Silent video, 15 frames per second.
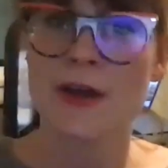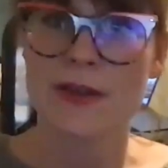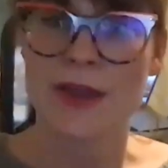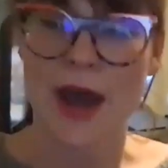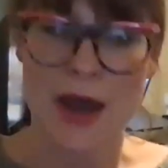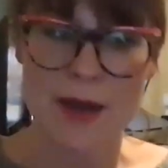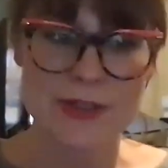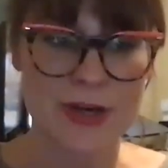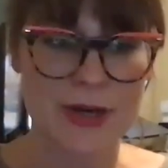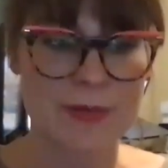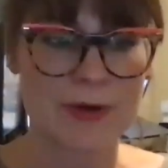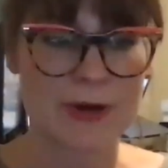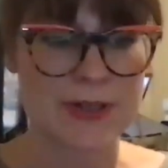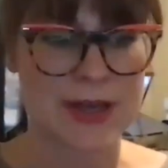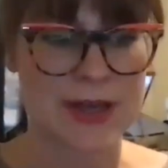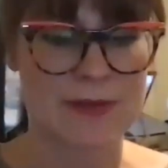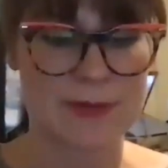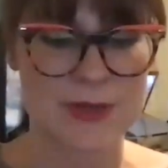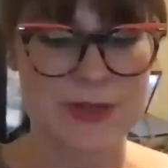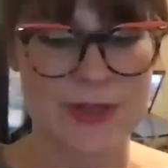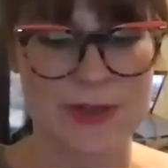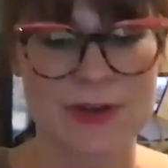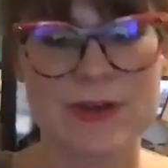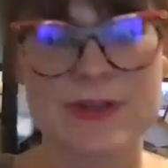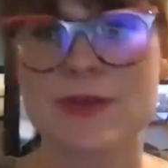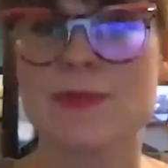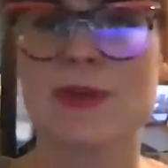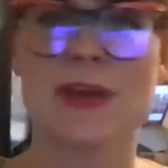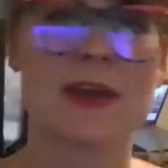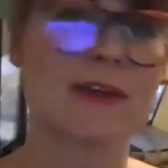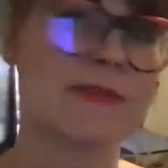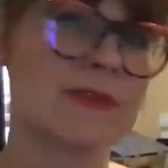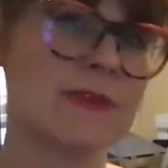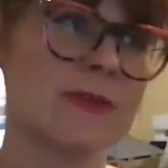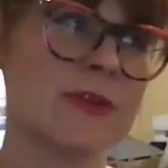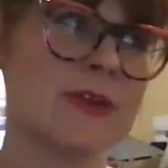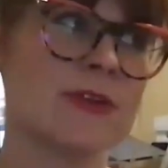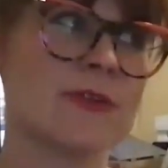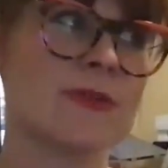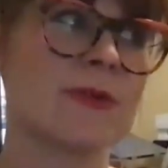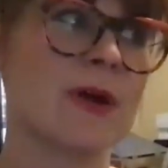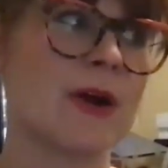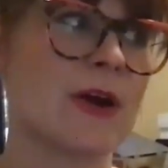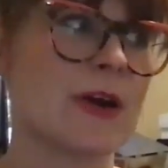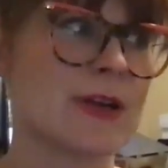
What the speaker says: that tripartite mission. Also be careful when you are